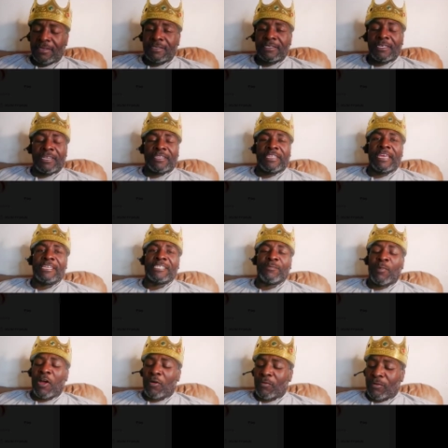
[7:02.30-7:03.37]
See, the things
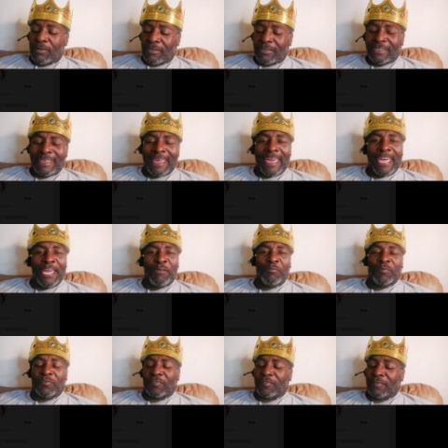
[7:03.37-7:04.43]
about
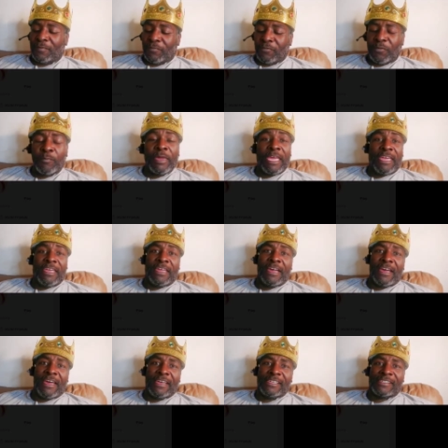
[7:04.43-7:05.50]
games for me,
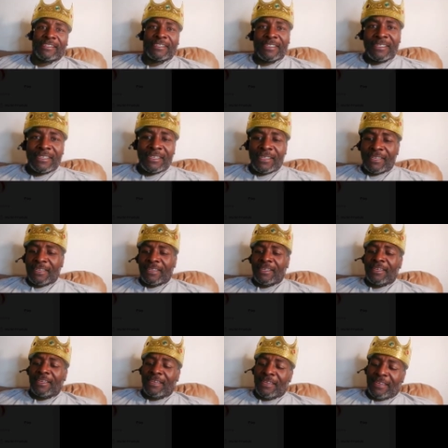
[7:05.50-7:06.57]
guys,
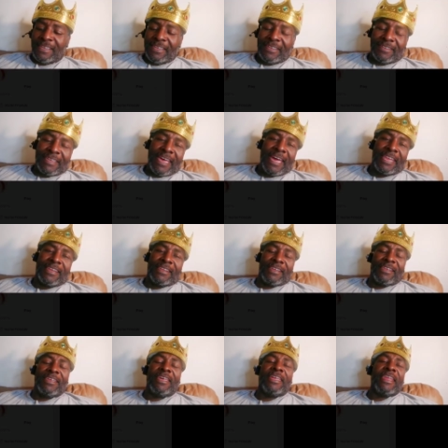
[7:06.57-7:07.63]
is that,
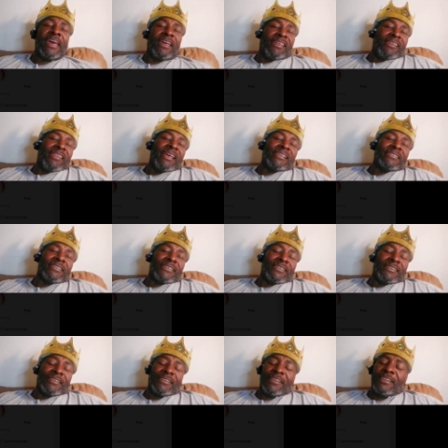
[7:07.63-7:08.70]
and
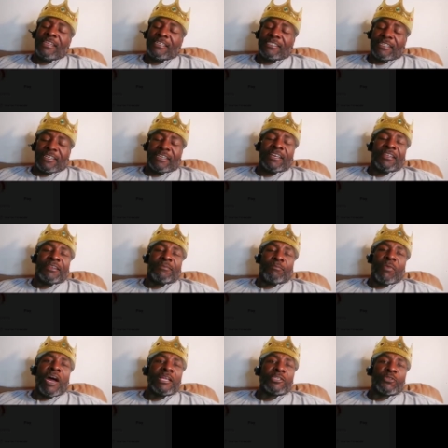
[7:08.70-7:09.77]
it's a good
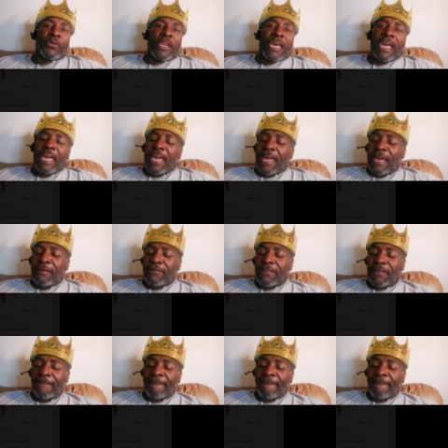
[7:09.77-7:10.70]
mantra to have,